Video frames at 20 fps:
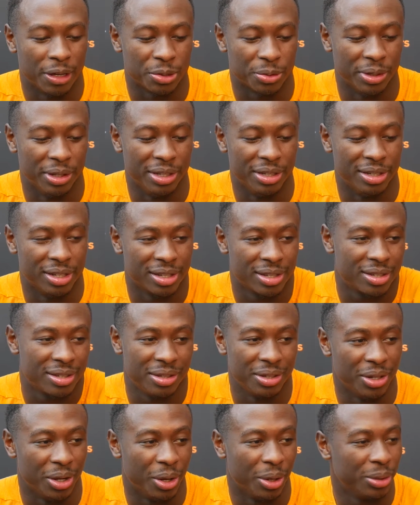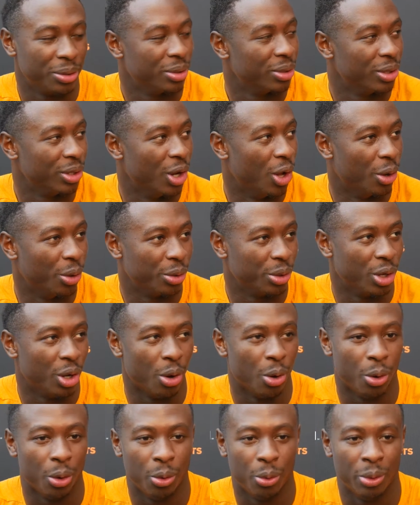Really just know
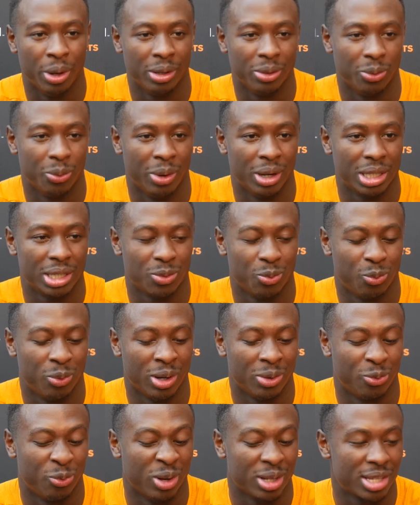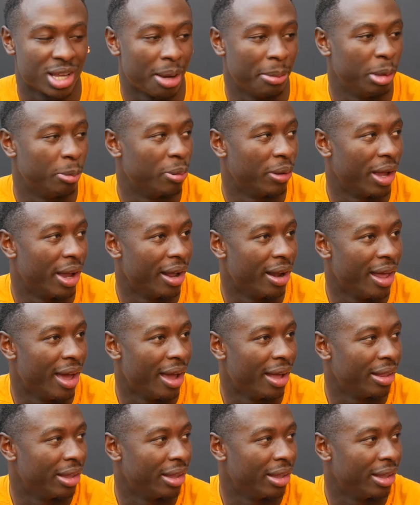what time you're playing at,